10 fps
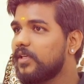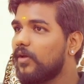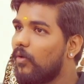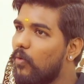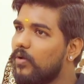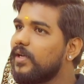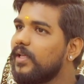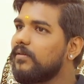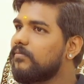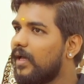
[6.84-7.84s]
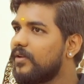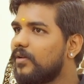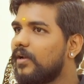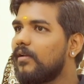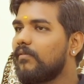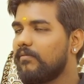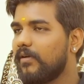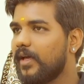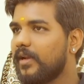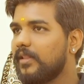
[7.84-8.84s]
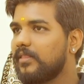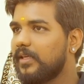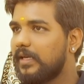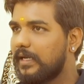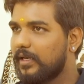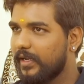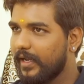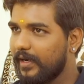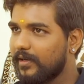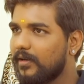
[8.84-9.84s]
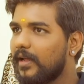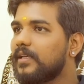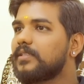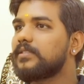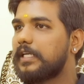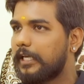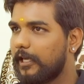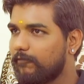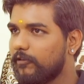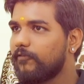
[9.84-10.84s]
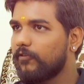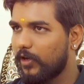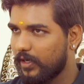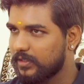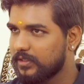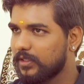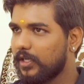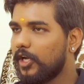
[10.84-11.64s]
the only manual where the Creator has given for us.